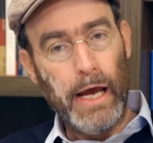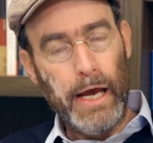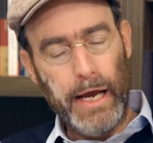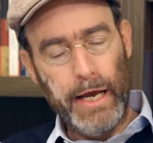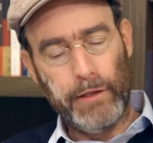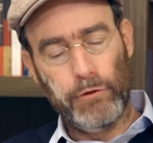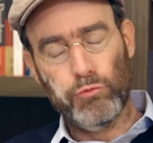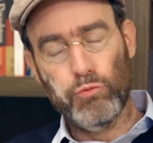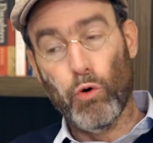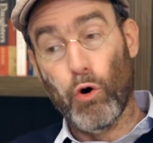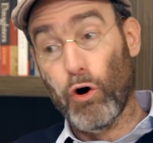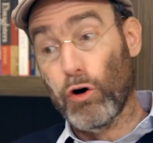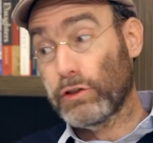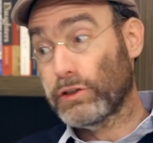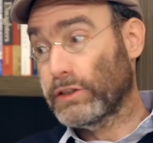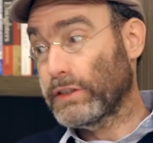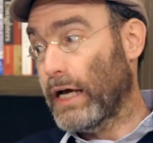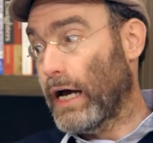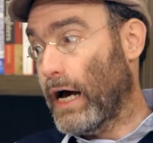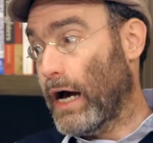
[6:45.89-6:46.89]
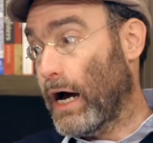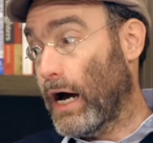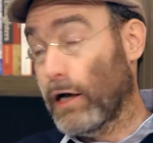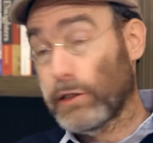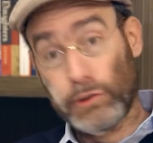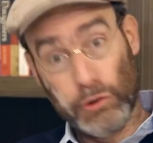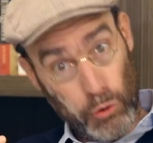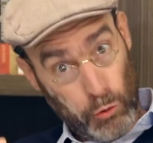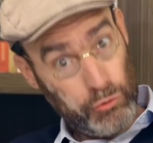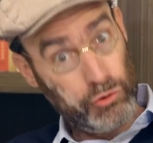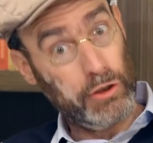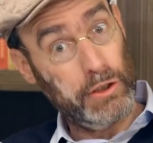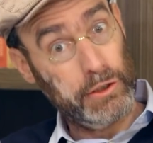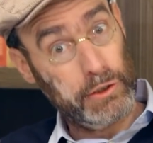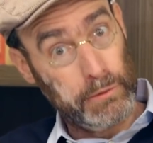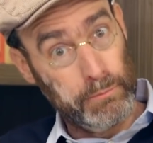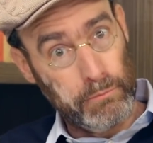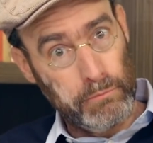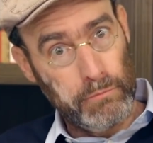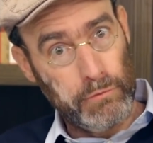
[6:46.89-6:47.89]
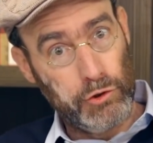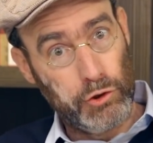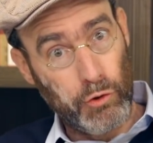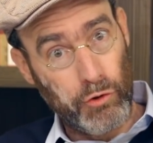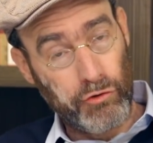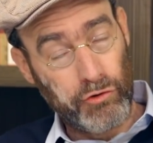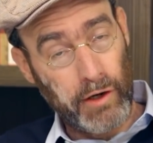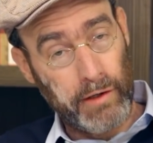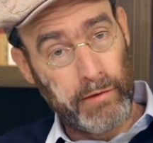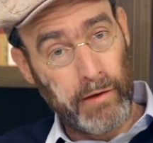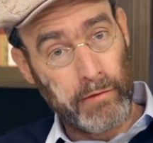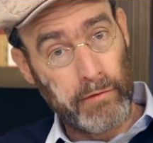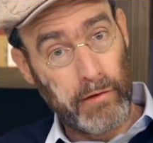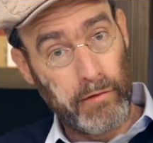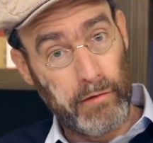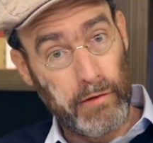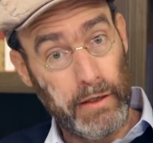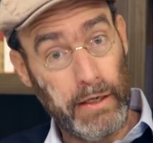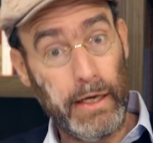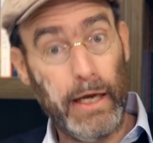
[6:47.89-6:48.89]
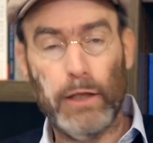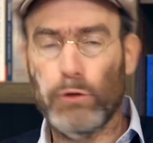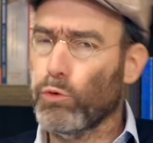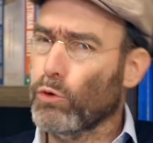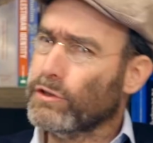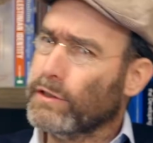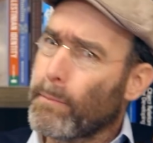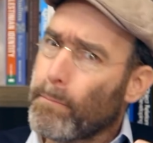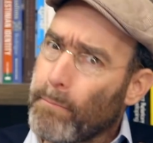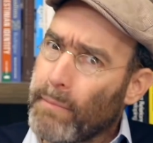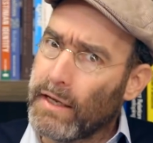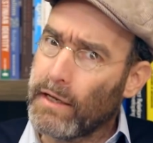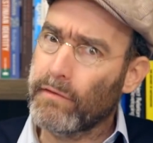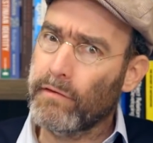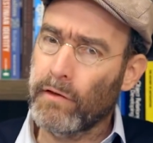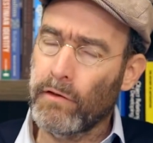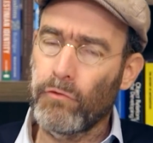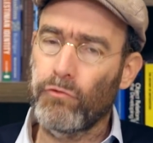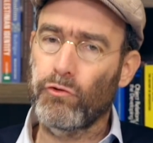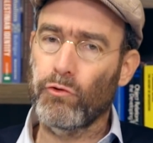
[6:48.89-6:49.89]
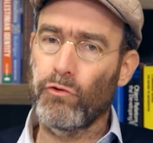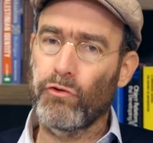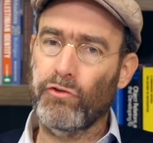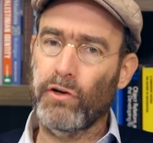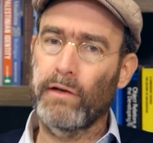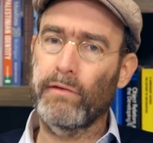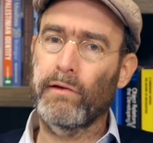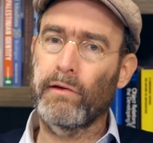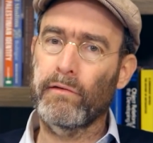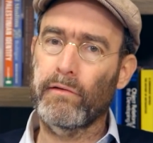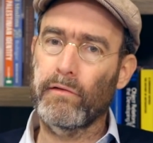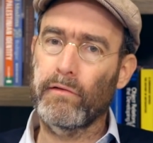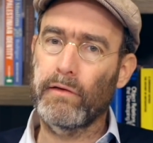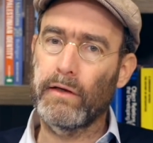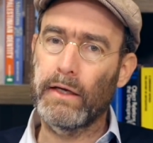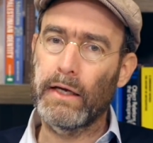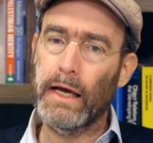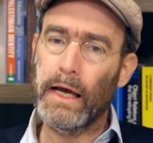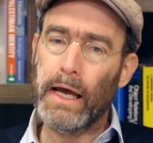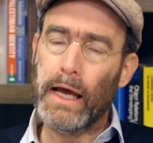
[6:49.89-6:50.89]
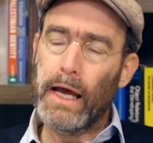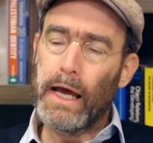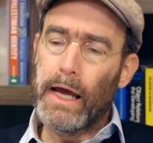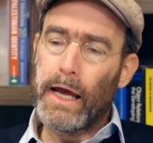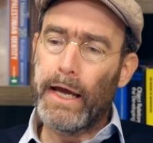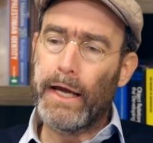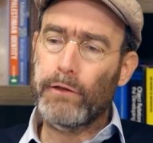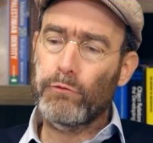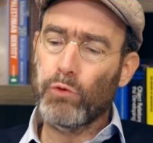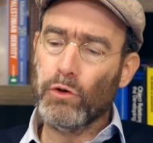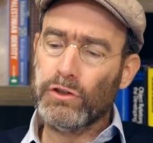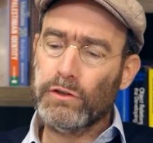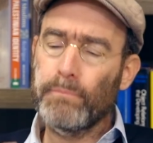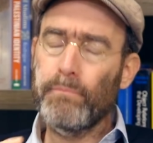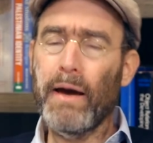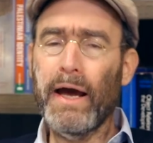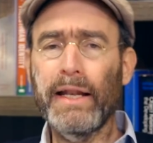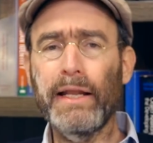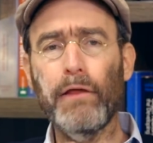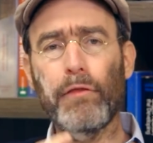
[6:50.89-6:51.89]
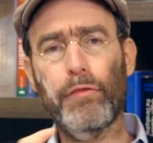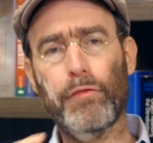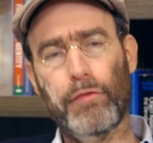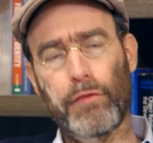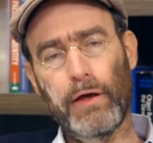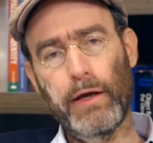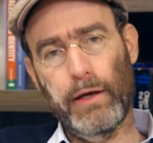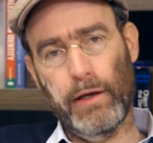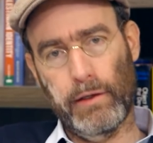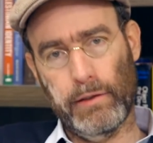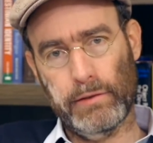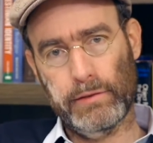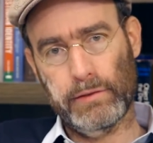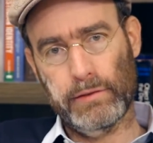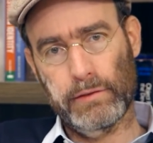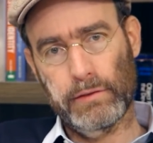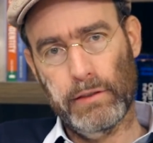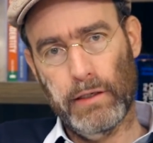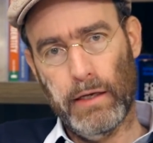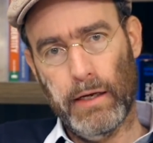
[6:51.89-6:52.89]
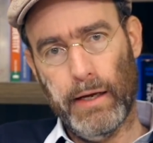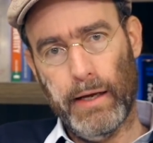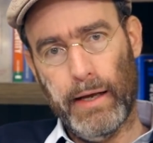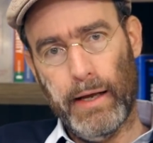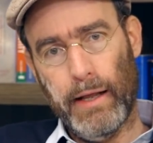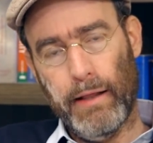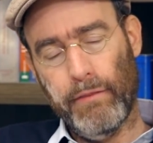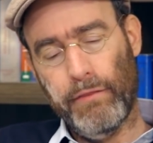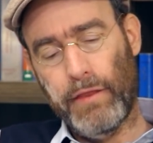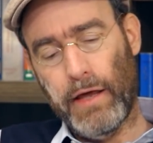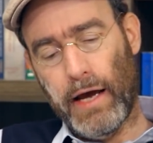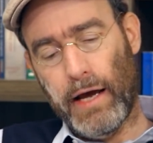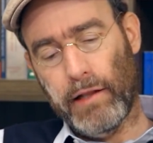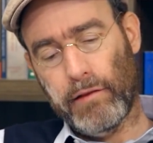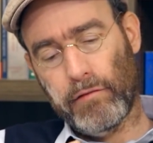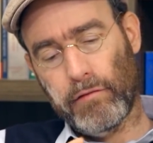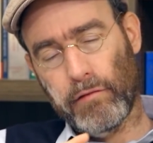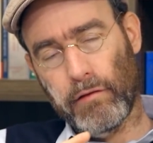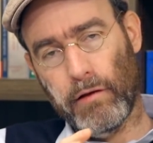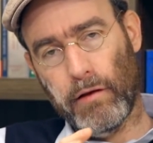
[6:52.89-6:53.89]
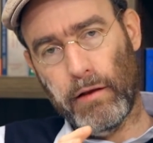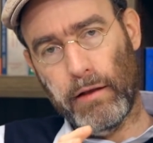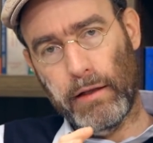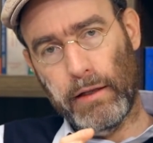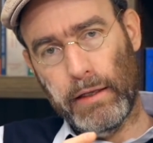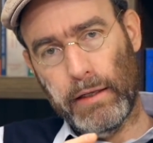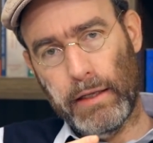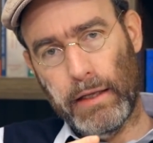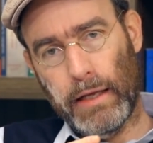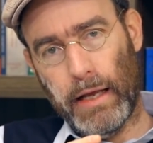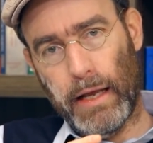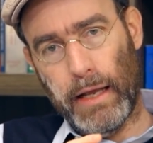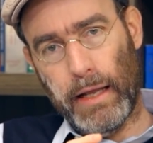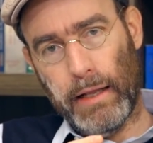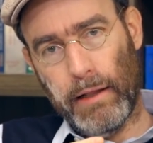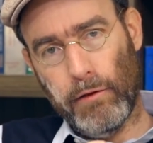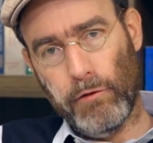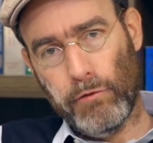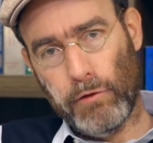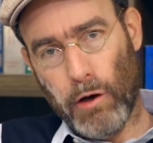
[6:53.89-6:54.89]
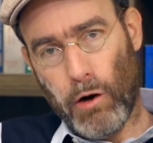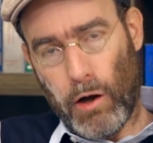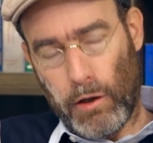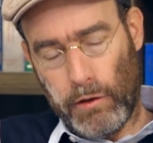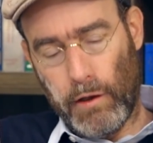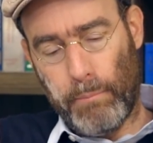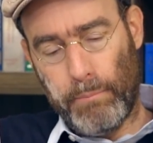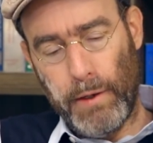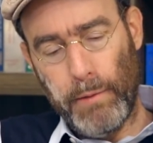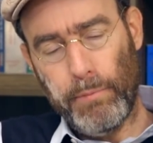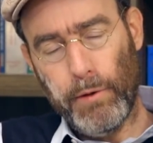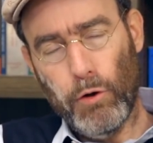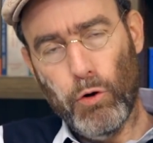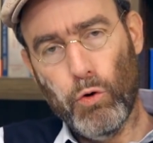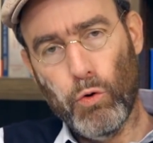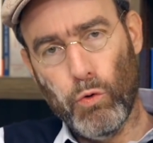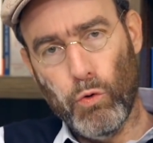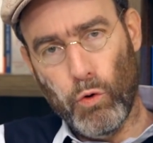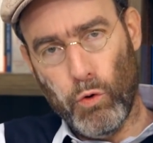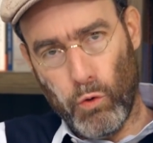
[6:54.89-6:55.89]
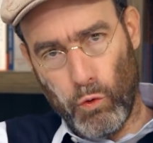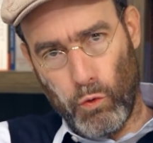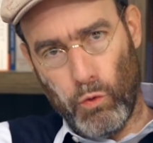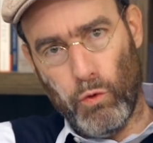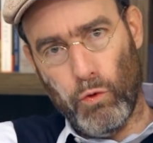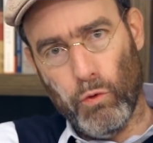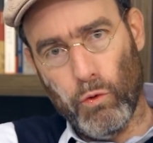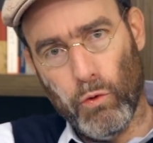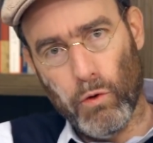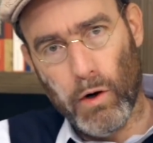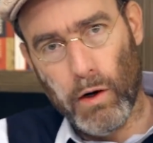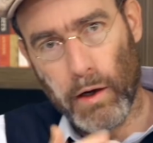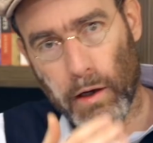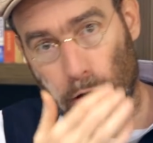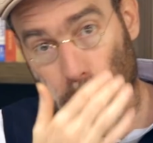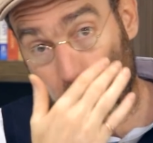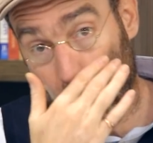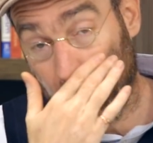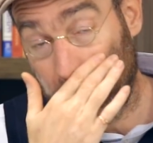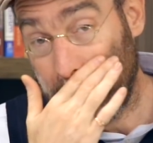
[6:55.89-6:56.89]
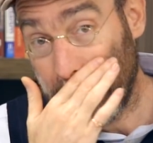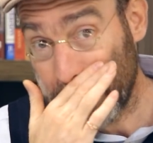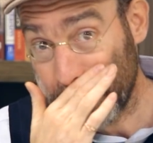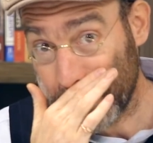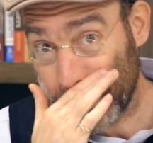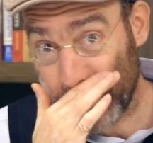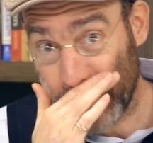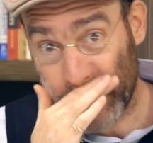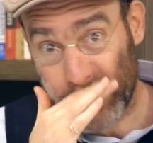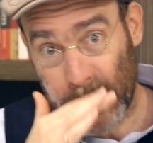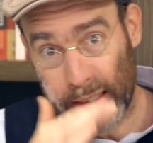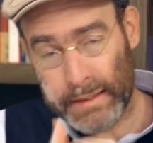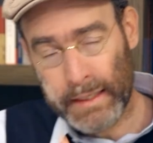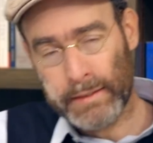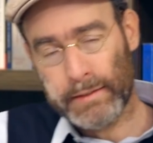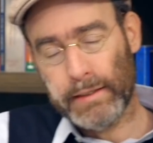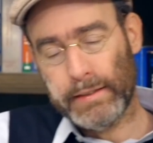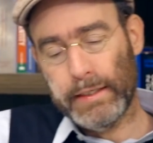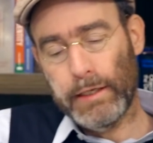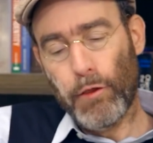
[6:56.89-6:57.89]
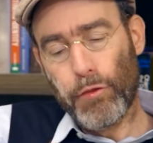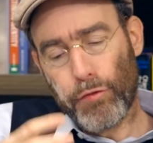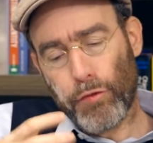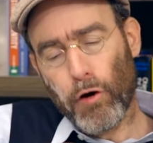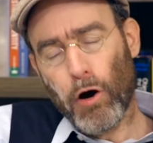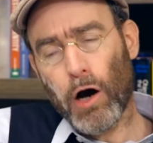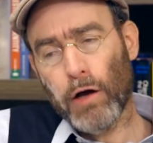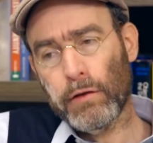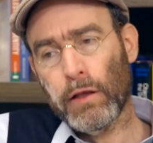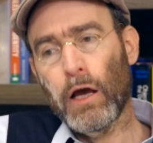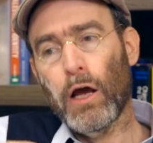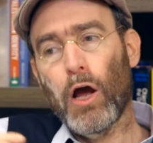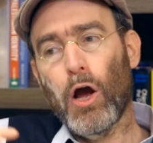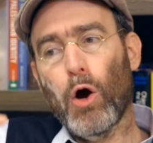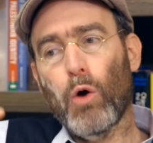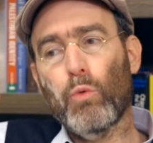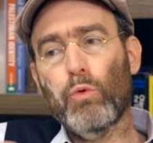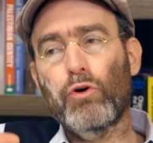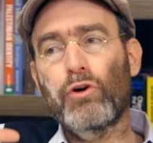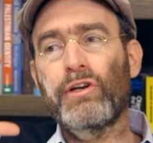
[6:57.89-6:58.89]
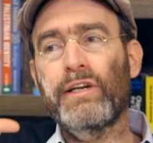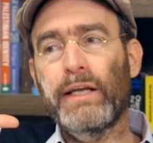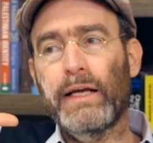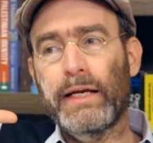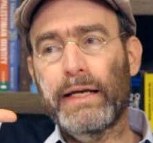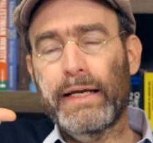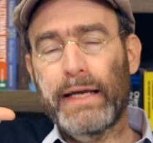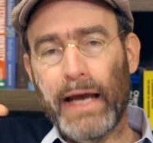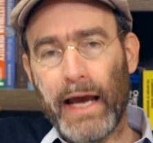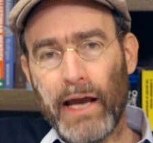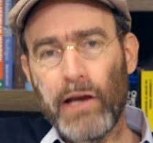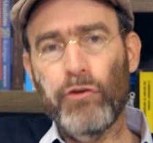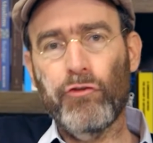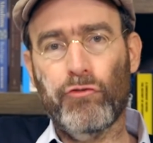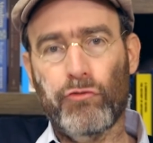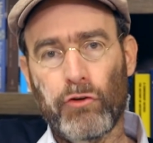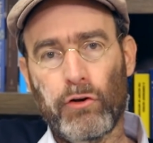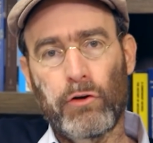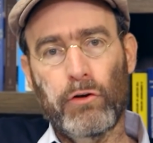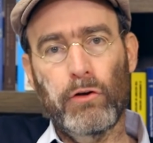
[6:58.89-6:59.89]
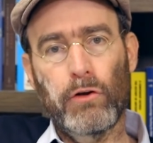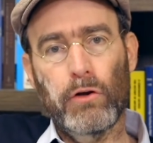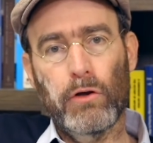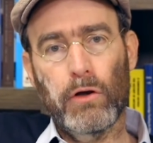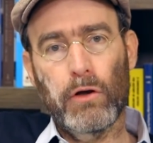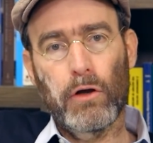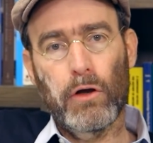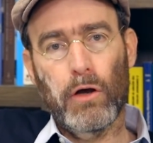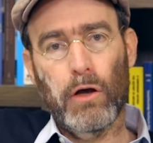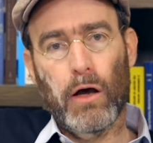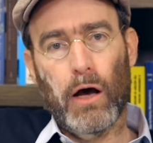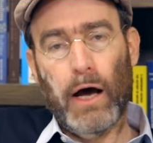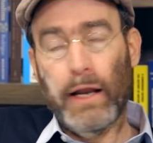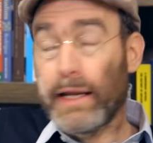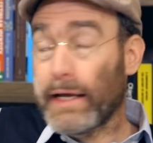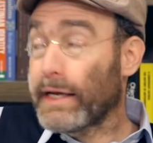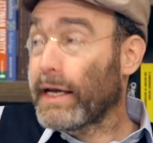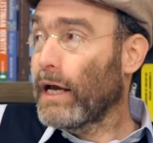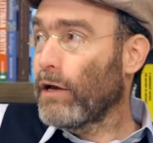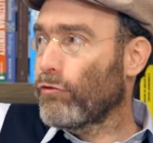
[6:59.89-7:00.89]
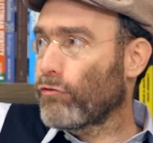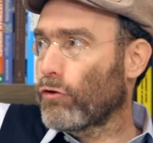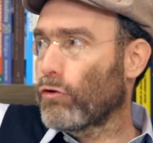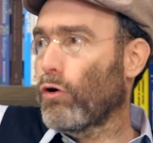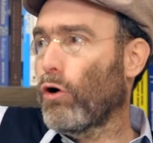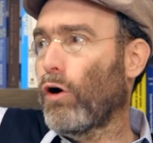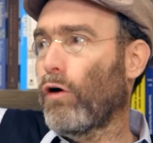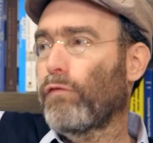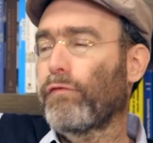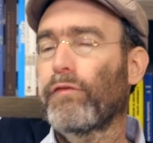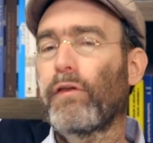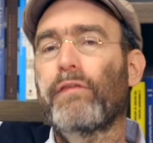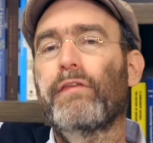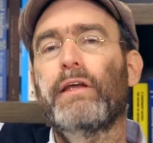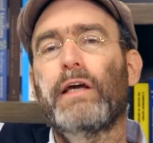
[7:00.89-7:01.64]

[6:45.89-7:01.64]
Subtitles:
It was a socialist Jewish identity. It was a militant Jewish identity. It was many things that the people who coalesced this identity thought were a negation of the